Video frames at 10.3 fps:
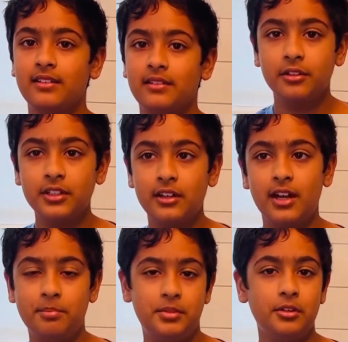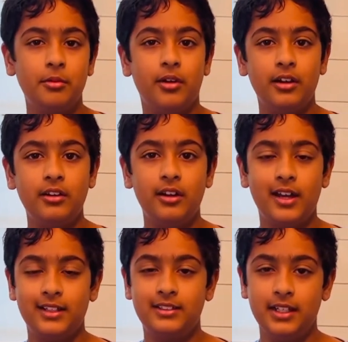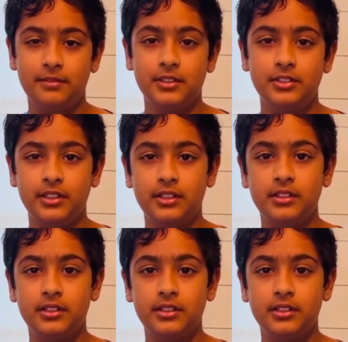So they're not pure water and safe to drink.